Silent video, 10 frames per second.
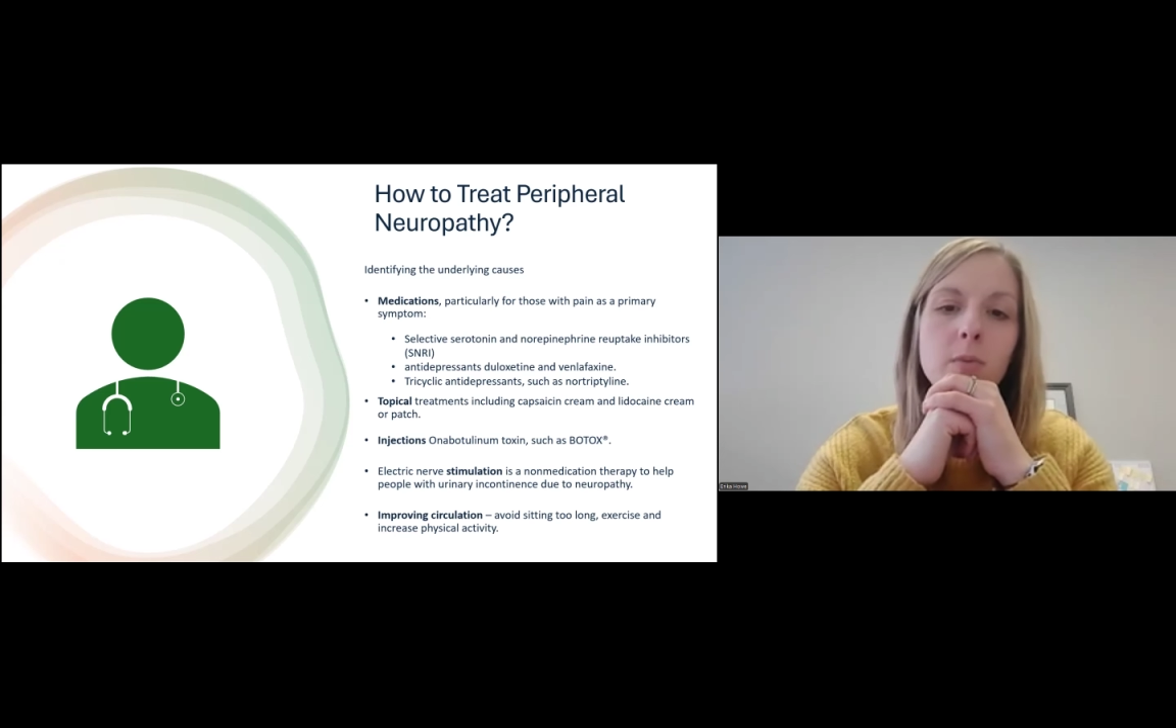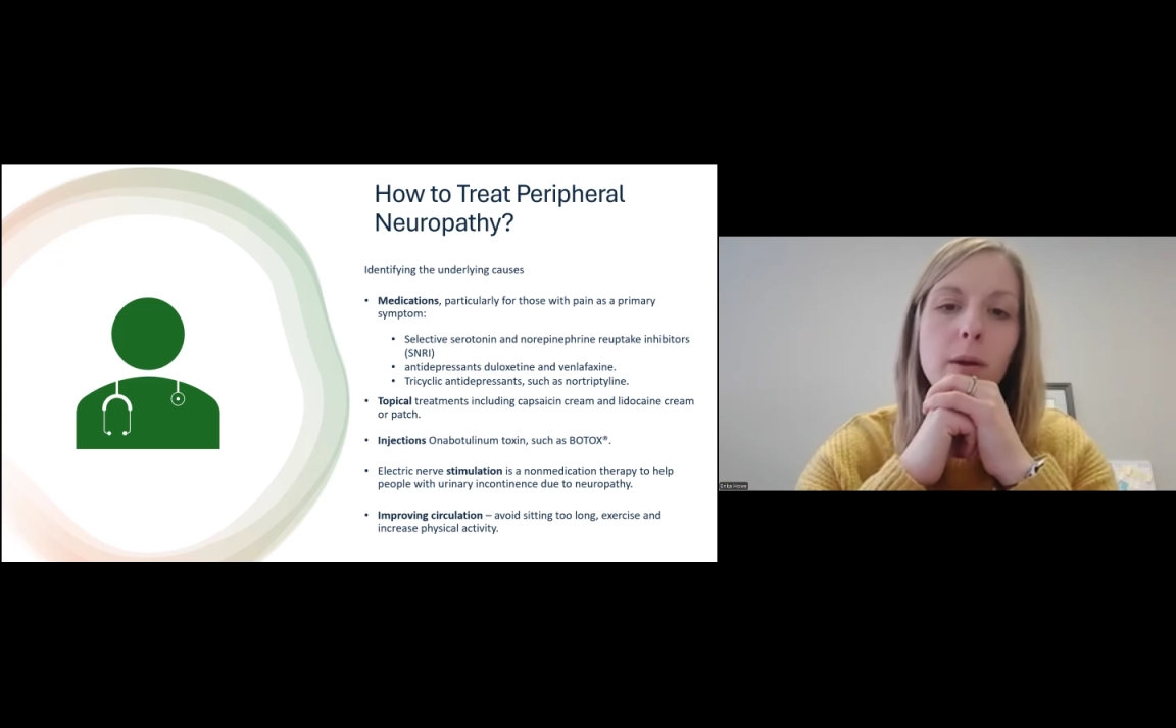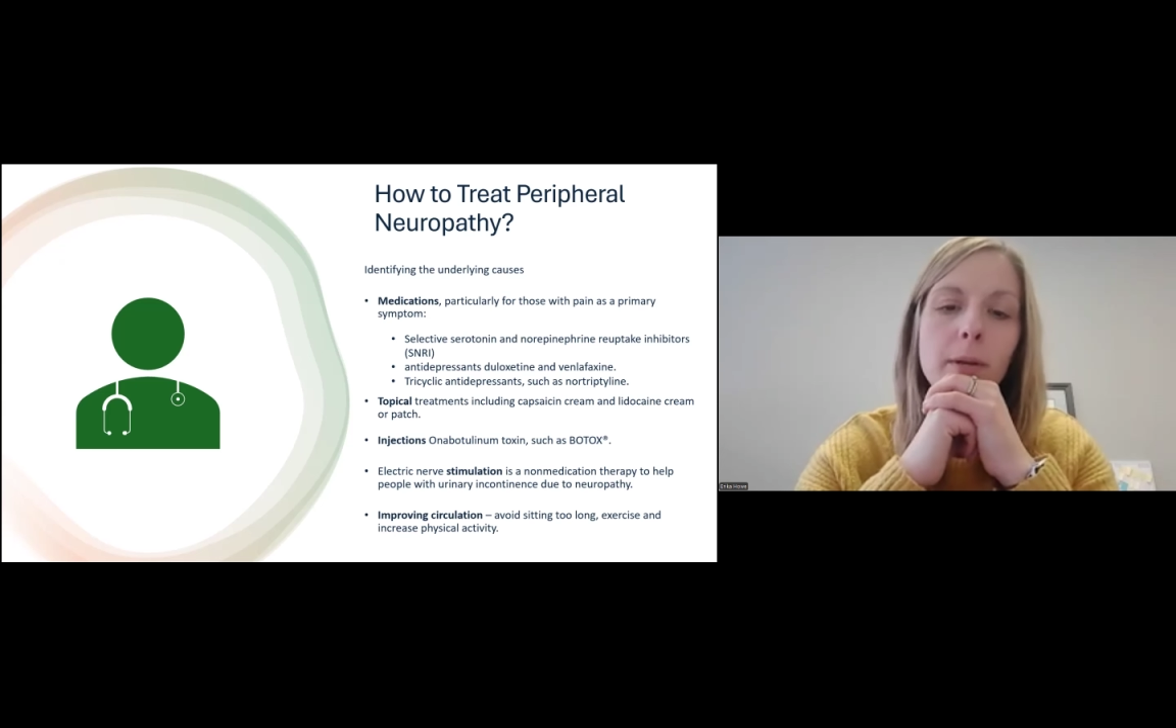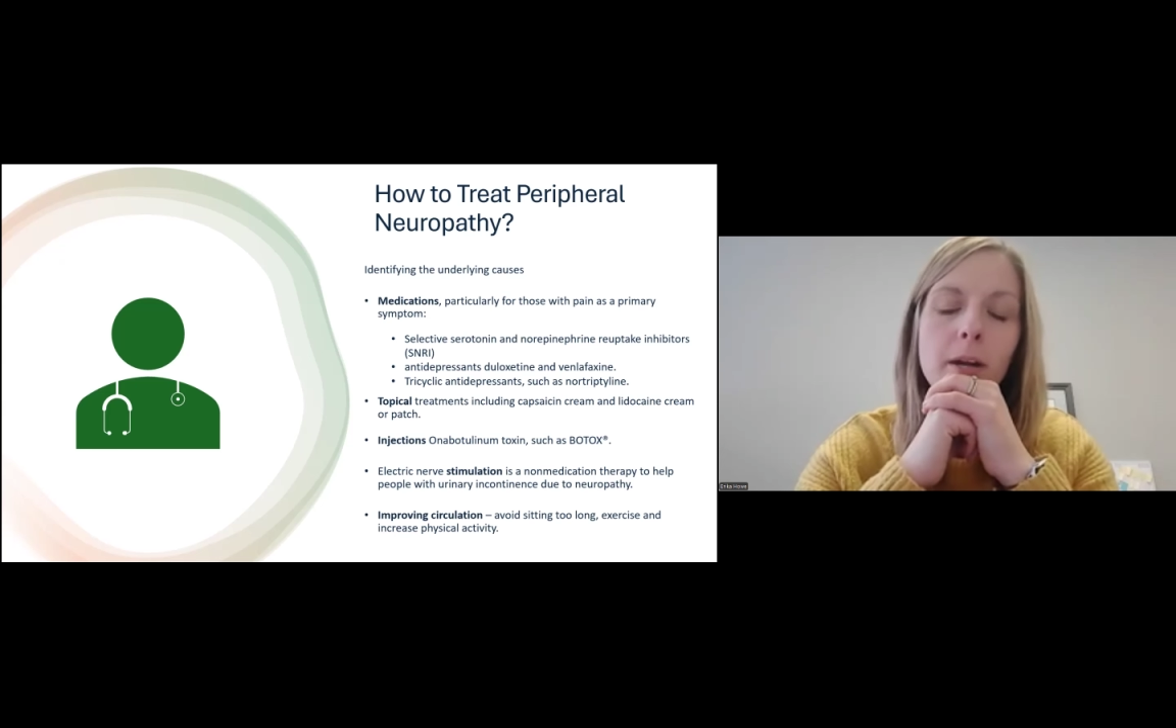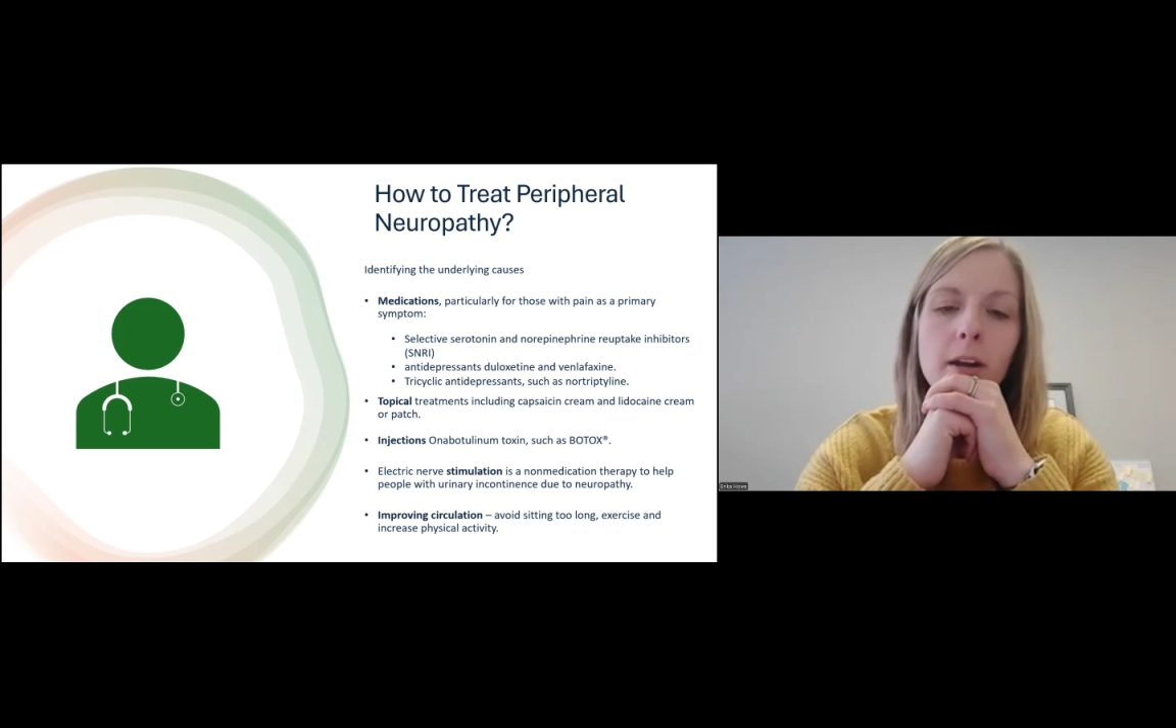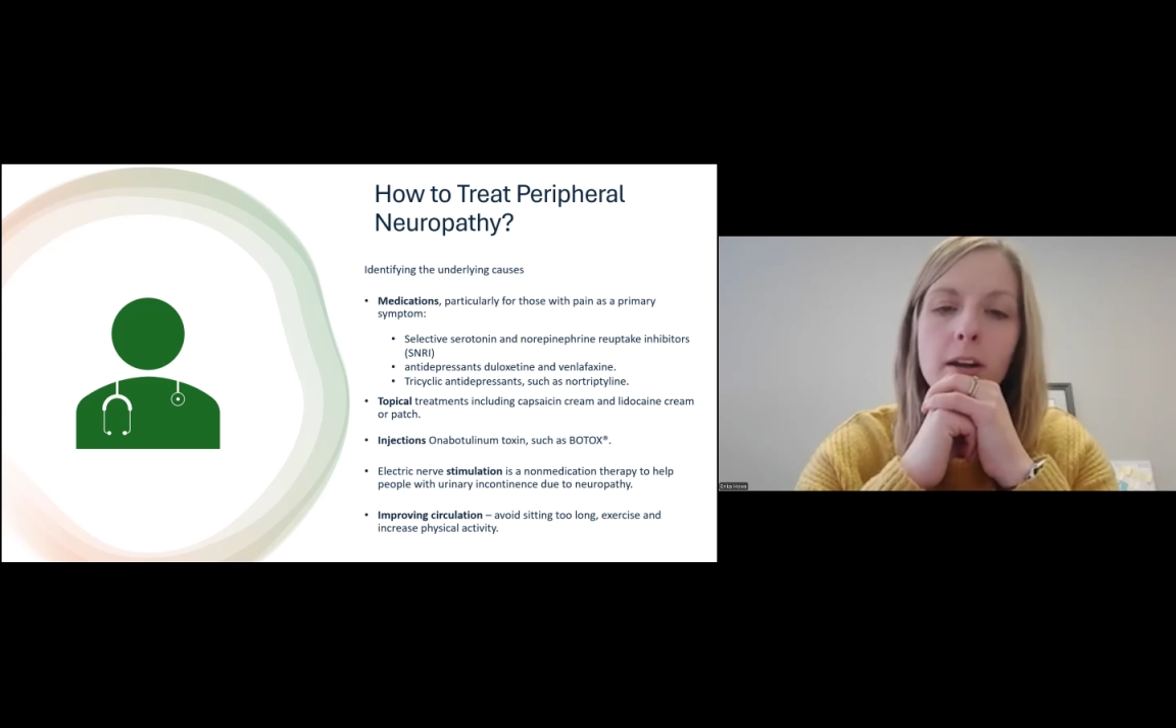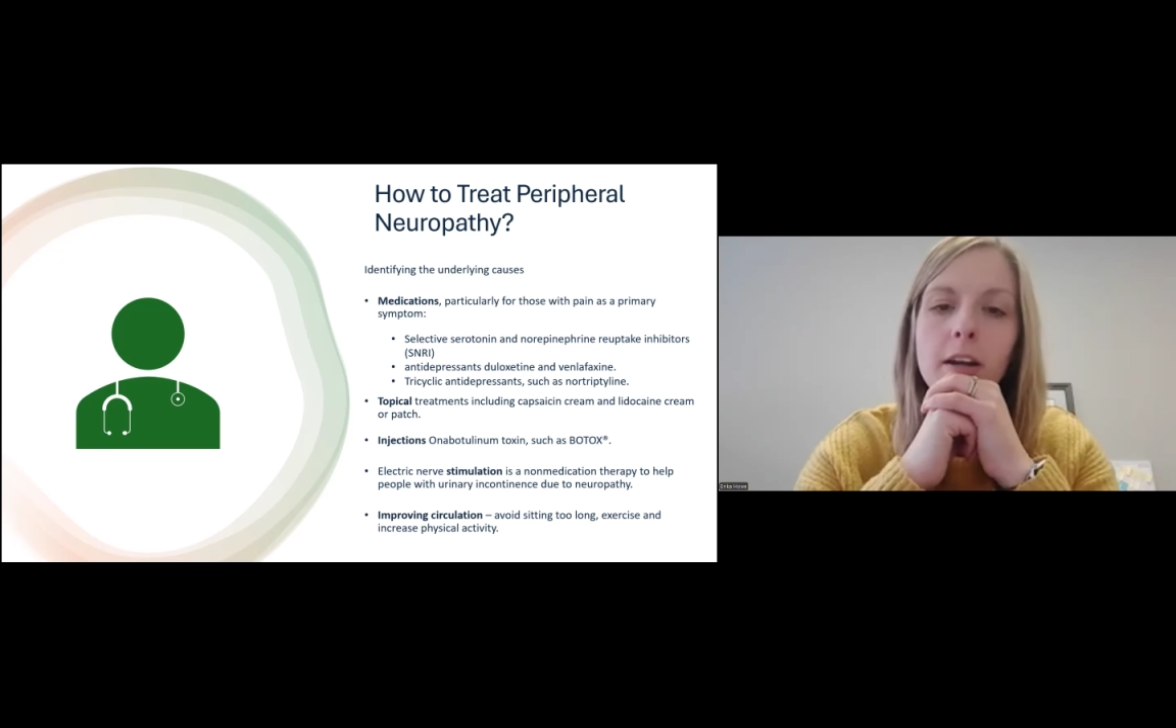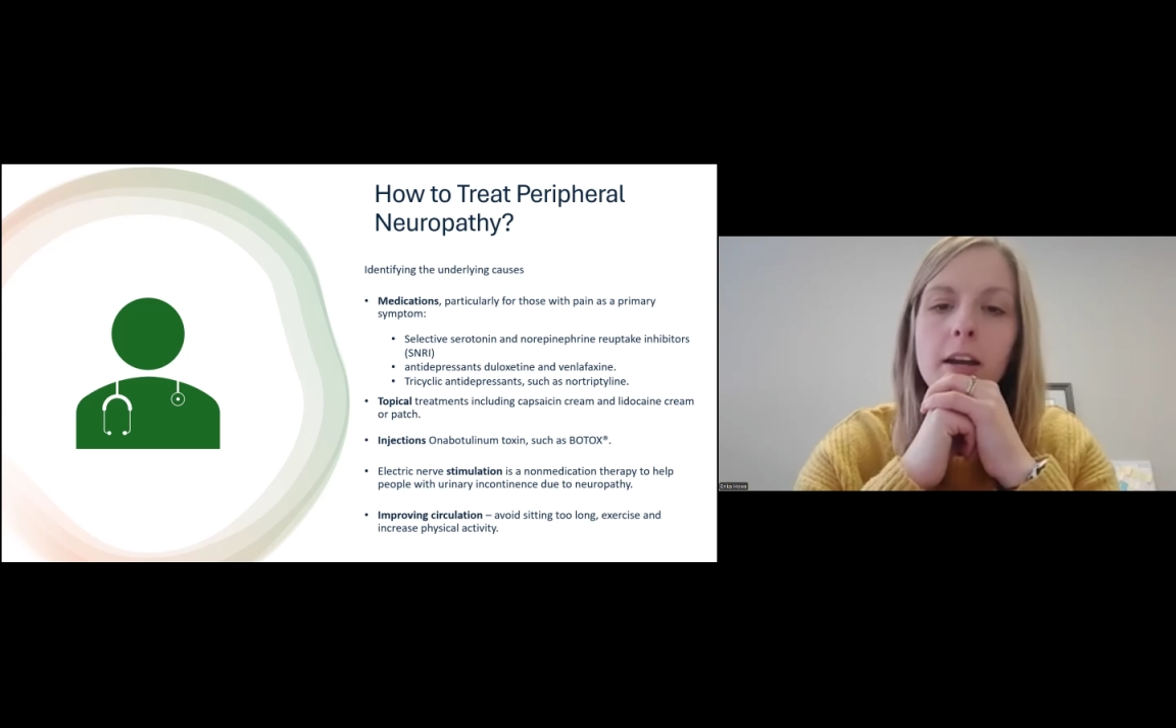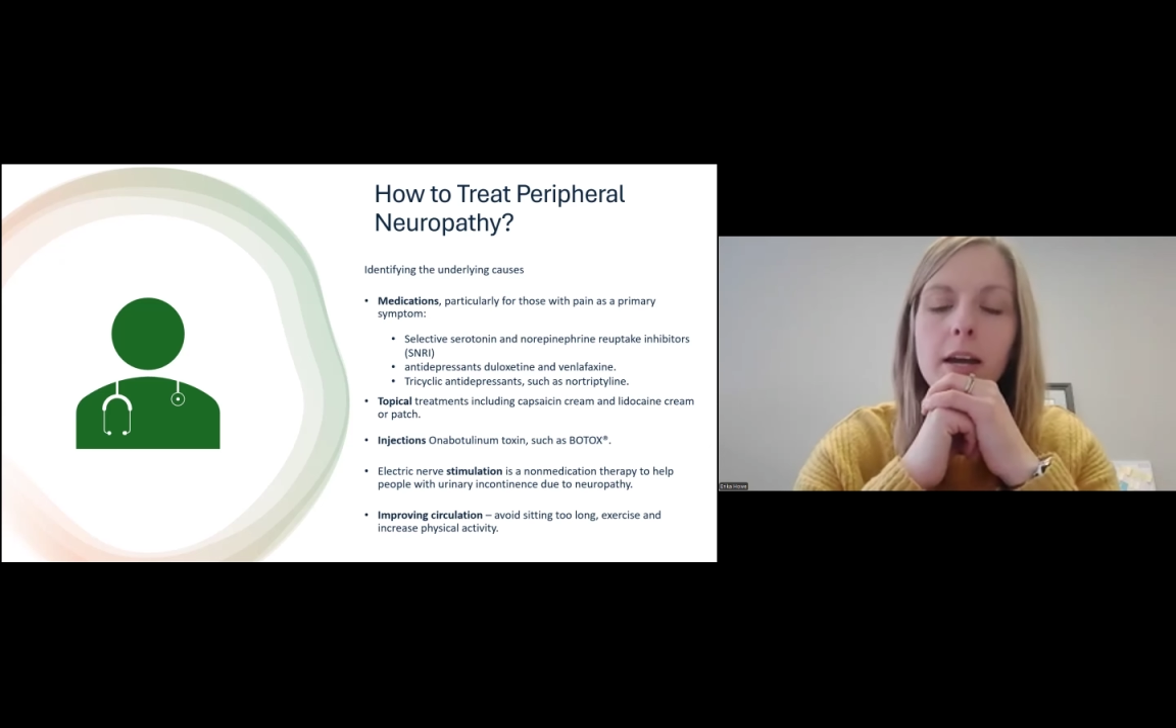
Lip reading: webinar,